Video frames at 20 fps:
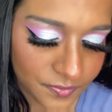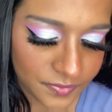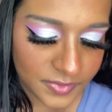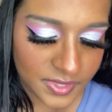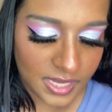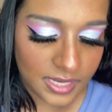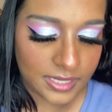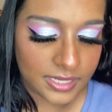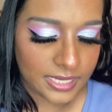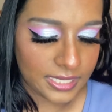
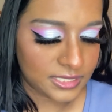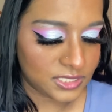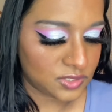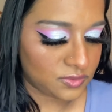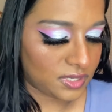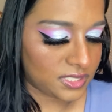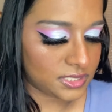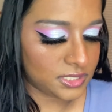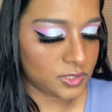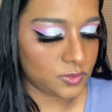and again,
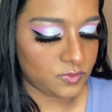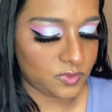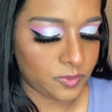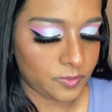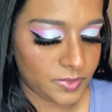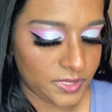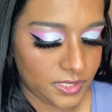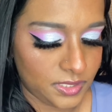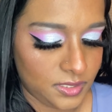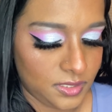swatches will
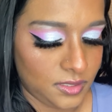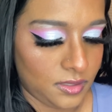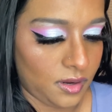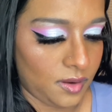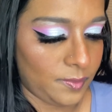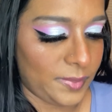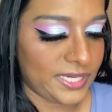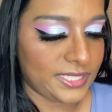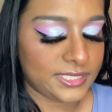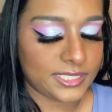be on
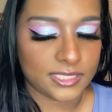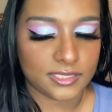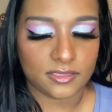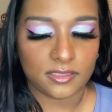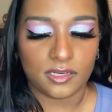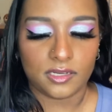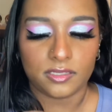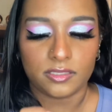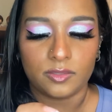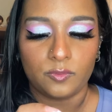my
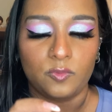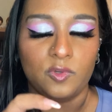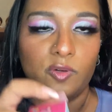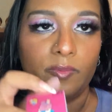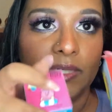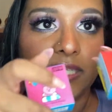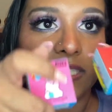TikTok, will be